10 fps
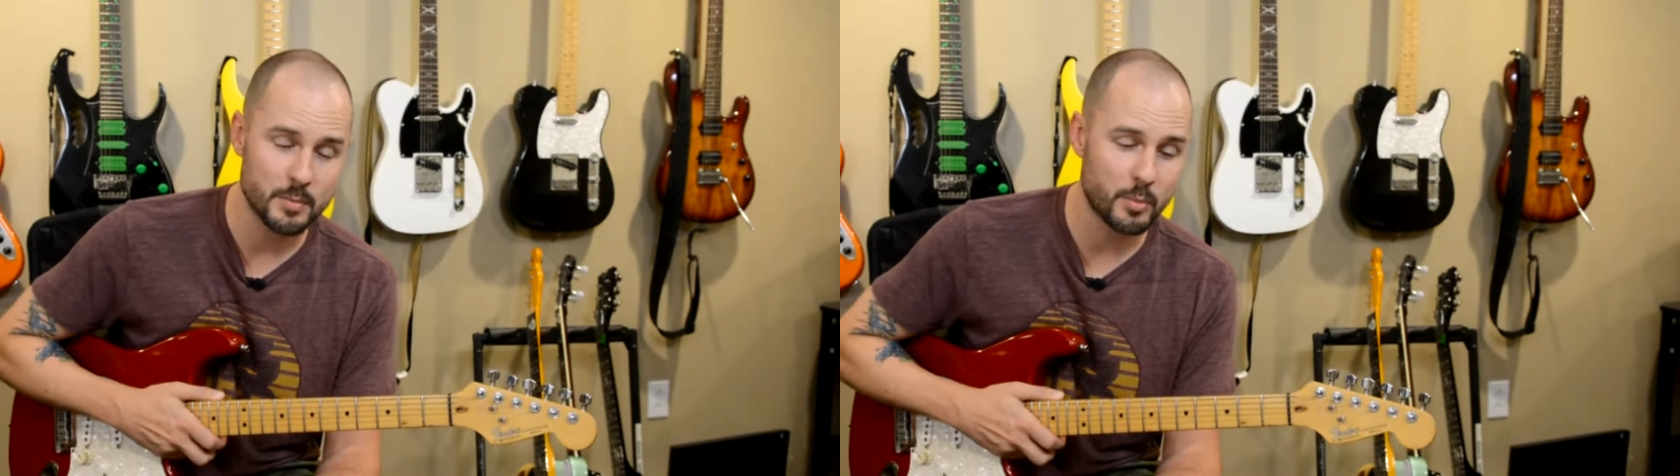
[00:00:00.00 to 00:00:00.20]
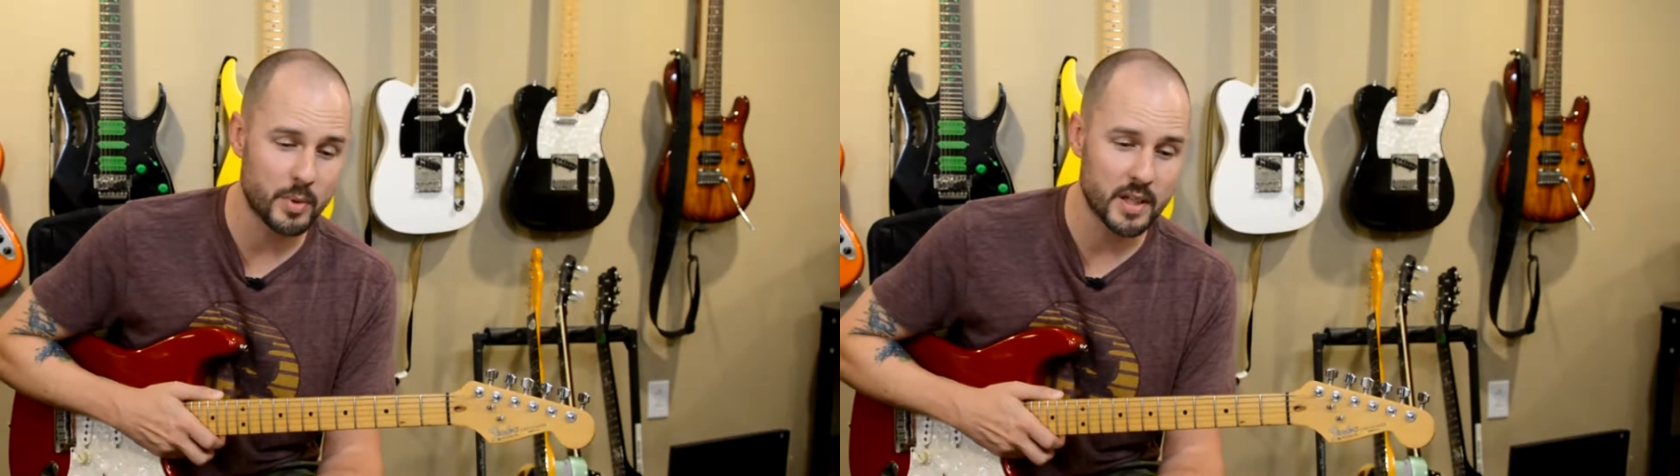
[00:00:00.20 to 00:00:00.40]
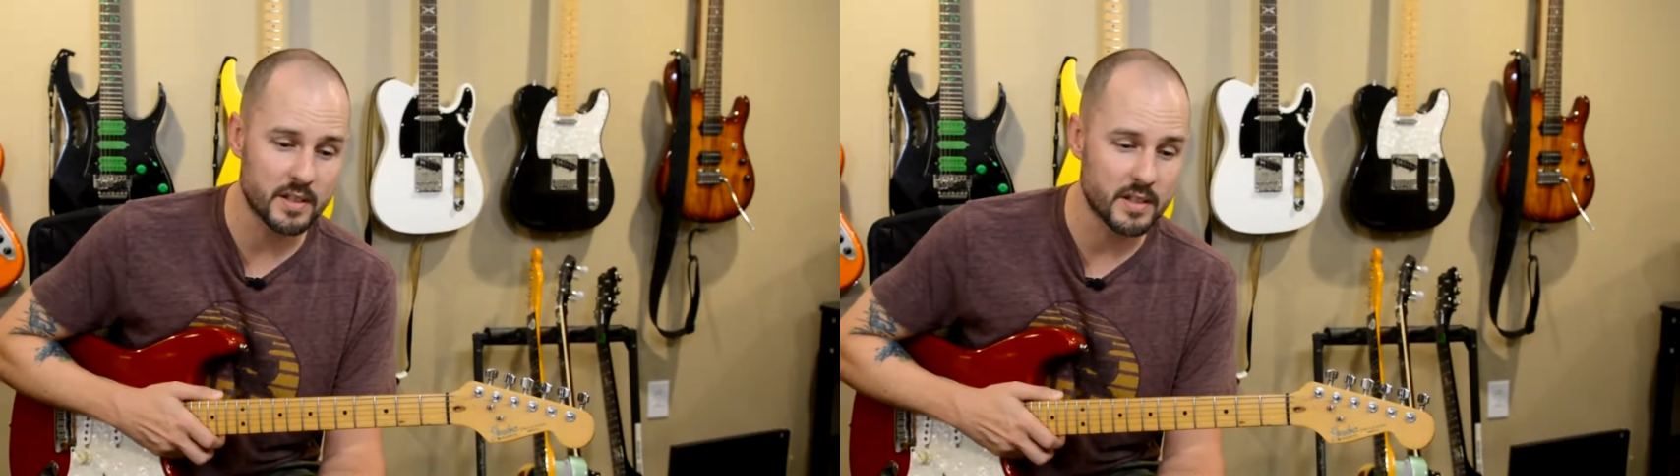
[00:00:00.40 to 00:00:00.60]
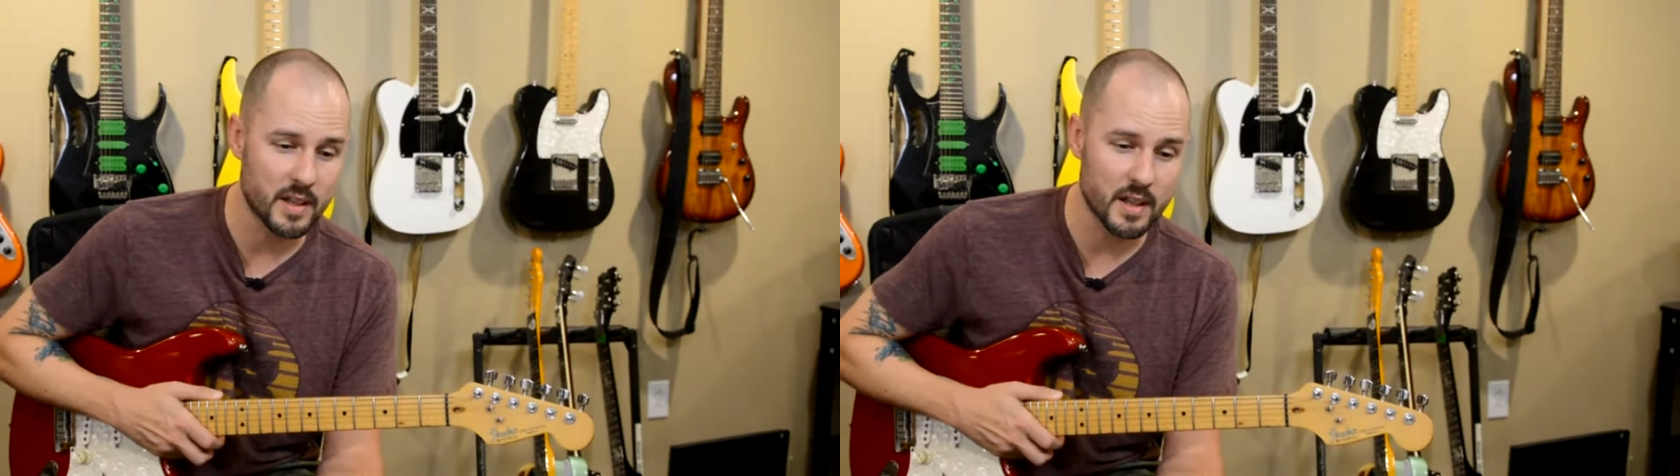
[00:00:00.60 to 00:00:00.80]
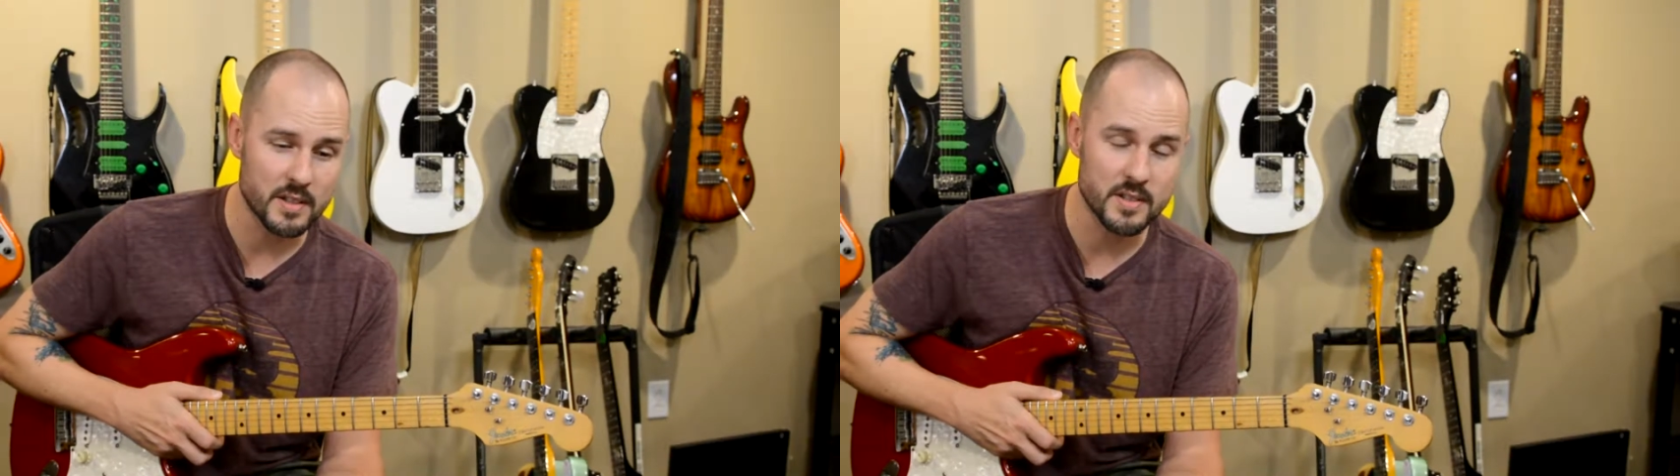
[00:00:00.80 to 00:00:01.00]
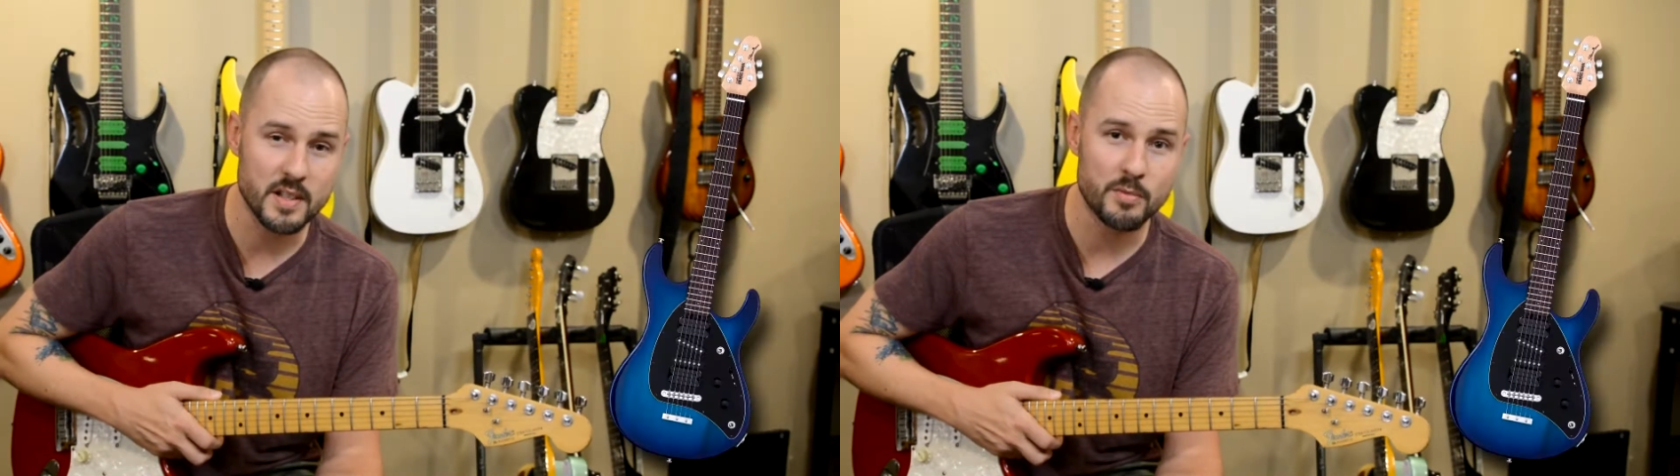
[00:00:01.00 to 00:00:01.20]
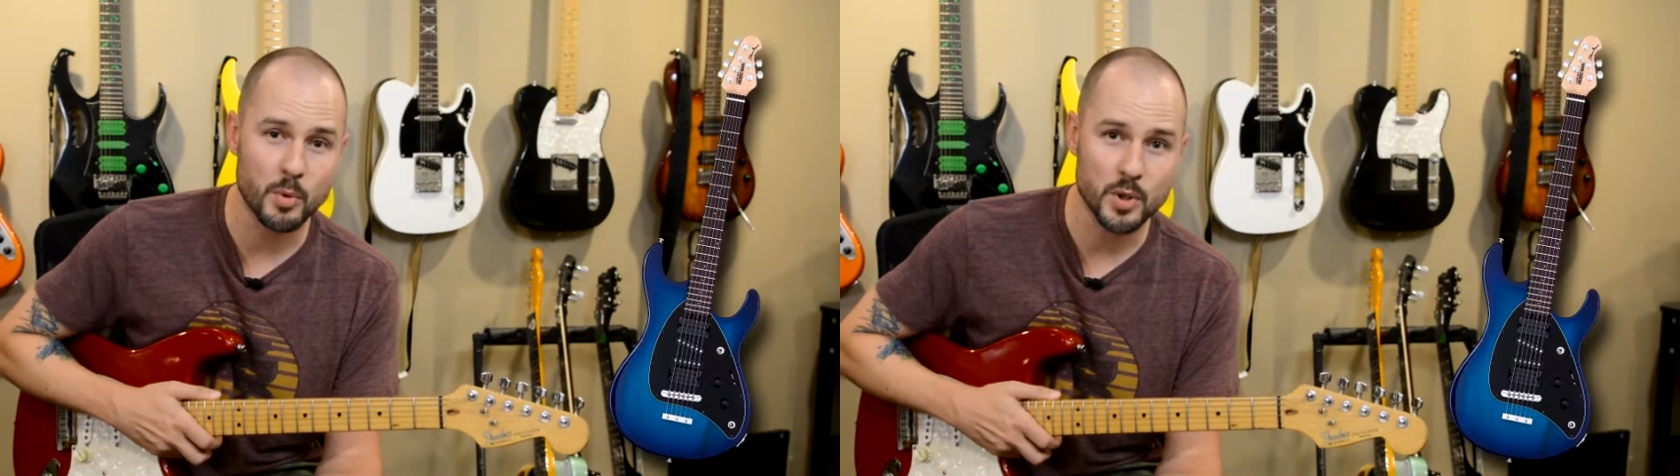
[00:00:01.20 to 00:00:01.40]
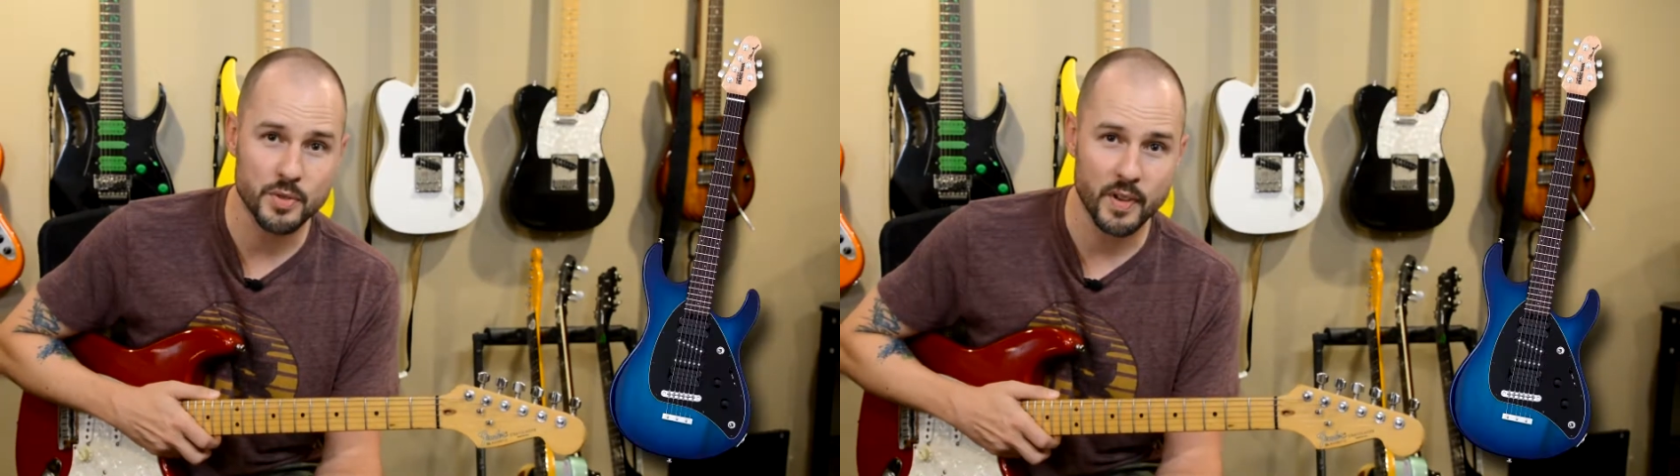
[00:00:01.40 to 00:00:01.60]
I'm a big Steve
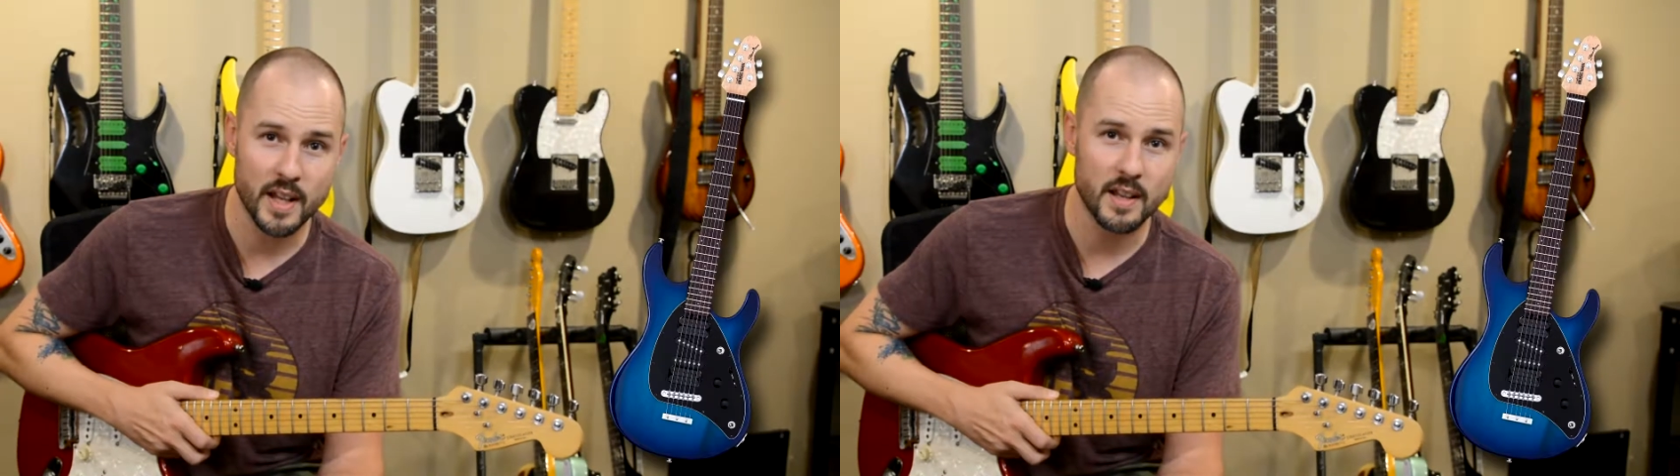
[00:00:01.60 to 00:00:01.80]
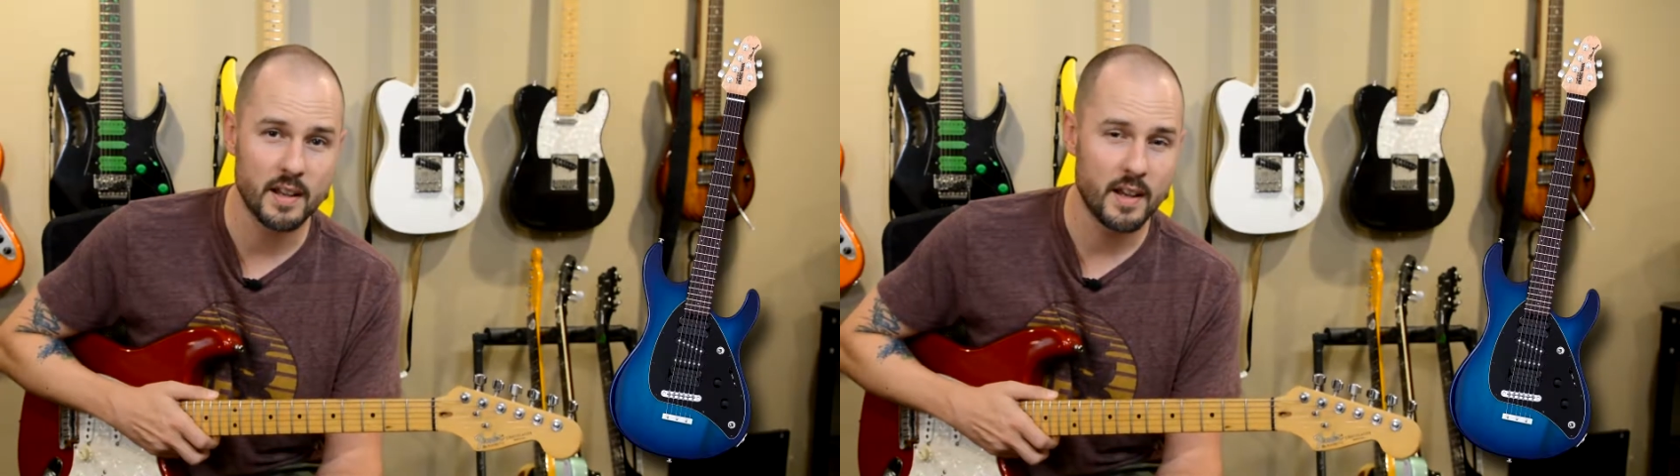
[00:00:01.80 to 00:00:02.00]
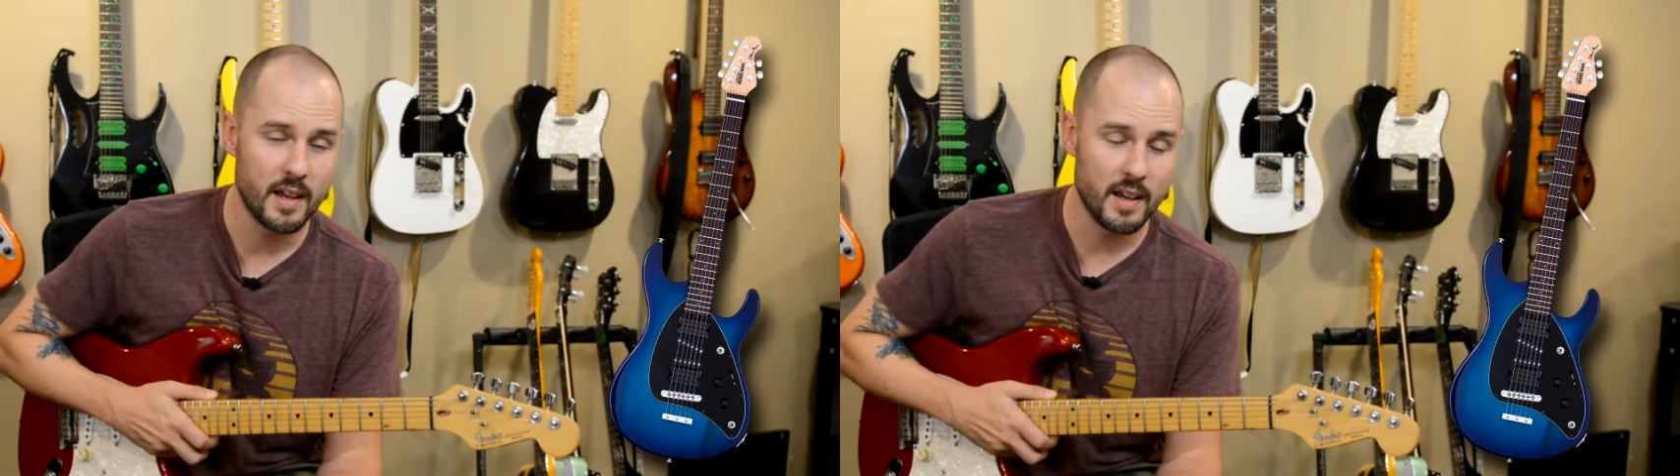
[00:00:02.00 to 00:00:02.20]
Morse fan,